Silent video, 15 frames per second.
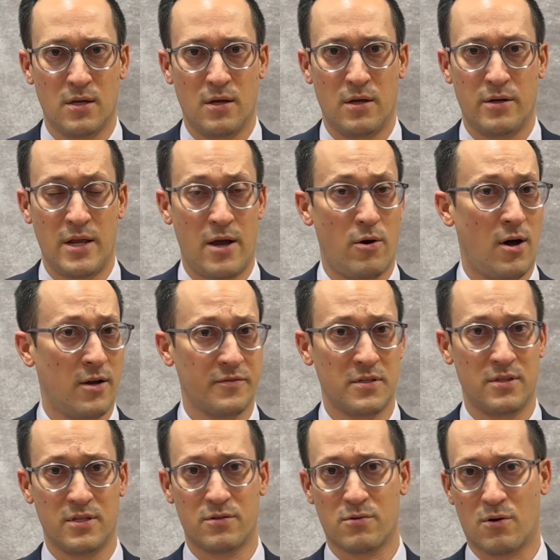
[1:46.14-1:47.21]
Now, often
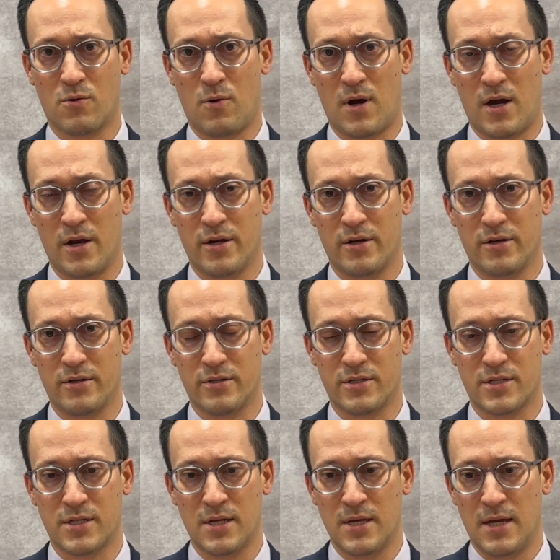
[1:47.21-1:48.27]
this requires